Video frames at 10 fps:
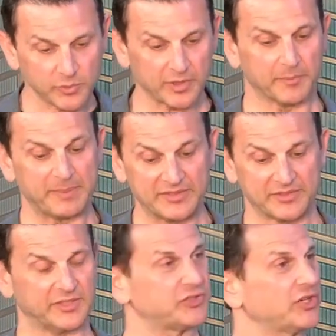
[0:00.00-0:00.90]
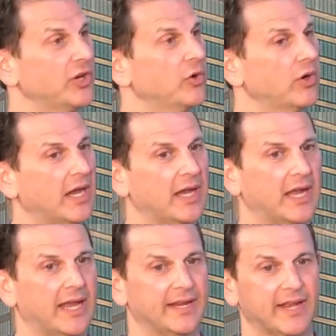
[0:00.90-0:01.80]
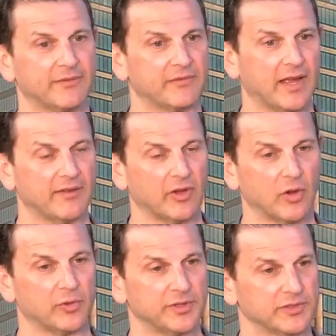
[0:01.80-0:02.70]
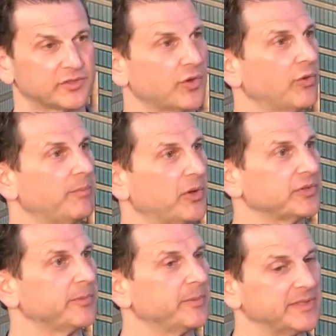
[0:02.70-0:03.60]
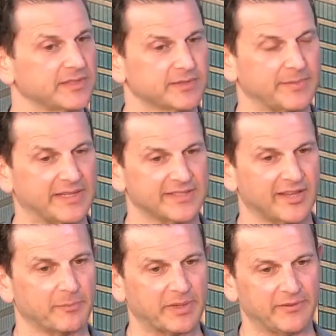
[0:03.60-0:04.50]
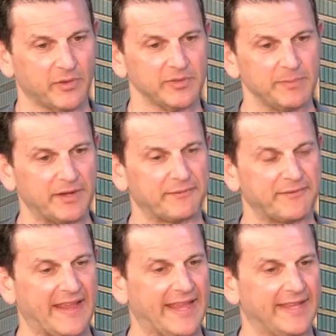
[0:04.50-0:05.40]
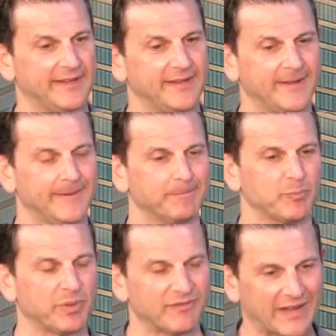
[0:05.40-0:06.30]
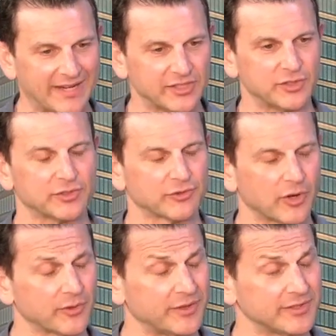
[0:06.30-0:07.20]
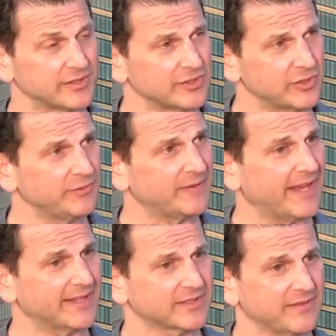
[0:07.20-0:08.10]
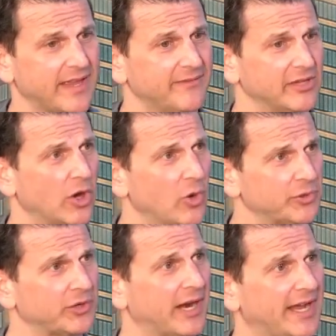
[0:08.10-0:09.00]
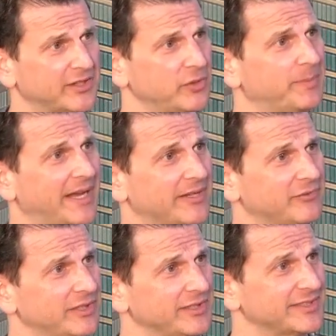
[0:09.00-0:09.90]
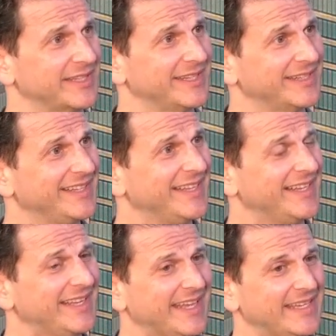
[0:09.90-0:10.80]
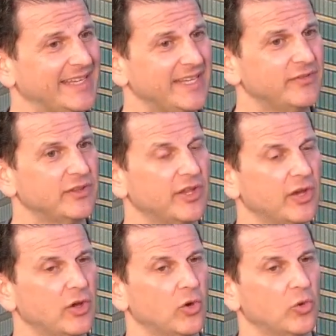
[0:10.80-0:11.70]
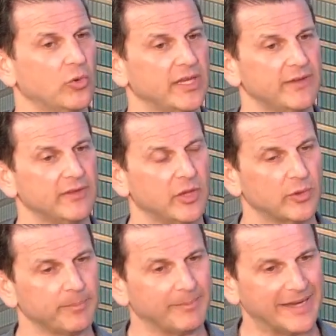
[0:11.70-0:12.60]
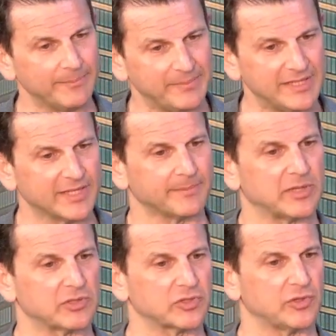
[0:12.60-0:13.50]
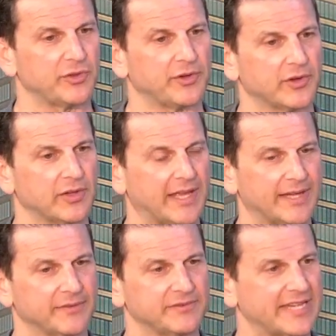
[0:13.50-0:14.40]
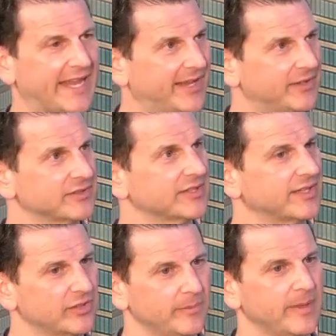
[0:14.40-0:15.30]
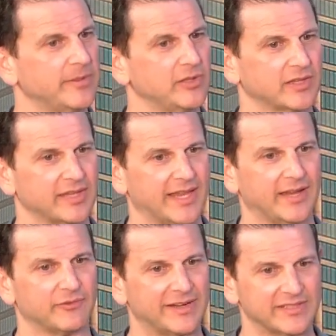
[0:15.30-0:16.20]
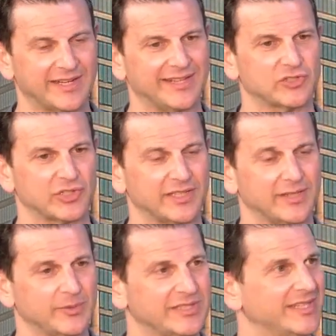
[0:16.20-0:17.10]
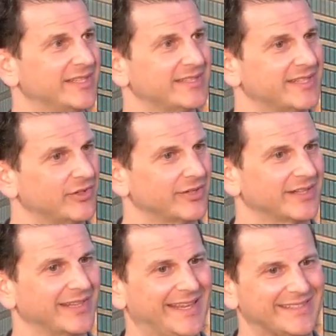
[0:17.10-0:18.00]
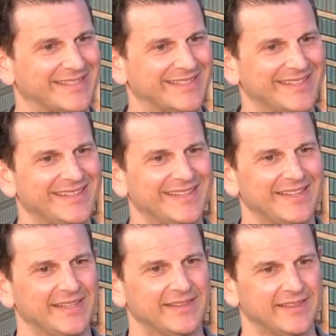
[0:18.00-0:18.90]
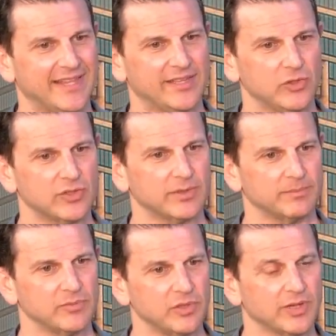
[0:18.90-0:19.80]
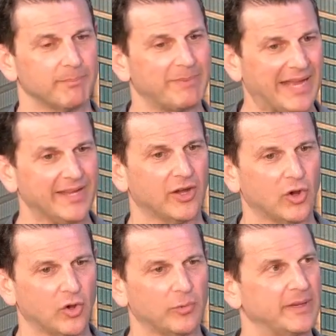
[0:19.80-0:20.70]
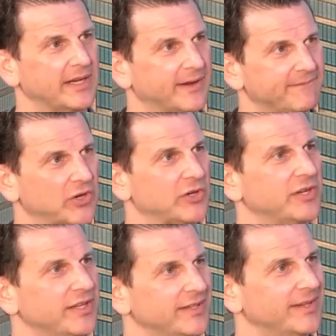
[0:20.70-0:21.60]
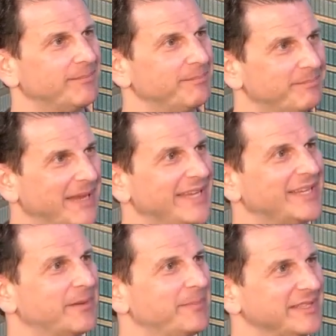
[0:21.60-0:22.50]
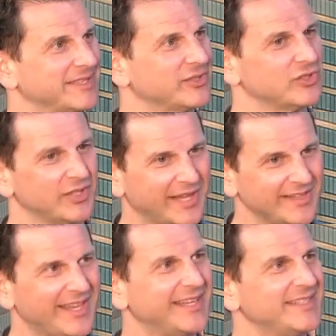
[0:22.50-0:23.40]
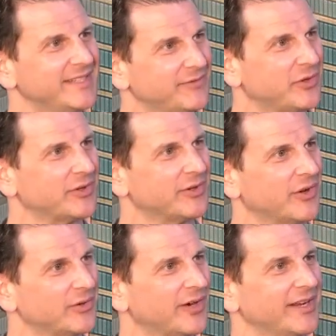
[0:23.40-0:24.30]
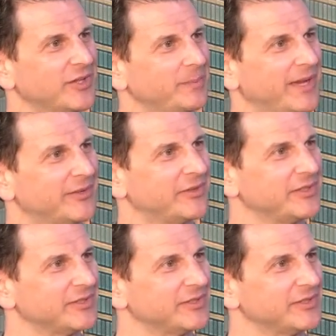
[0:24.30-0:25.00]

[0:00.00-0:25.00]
we're a business show, I've owned and sold multiple businesses myself, but I've always been a fan, provided your growth isn't too fast, of having owner-occupied real estate. Mm-hmm. And even though it might be commercial, there are a lot of towns, like you may be looking at residentially, we see this here in Atlanta, that you can buy a home and convert it and make it a business. Do you like the idea of owner-occupied real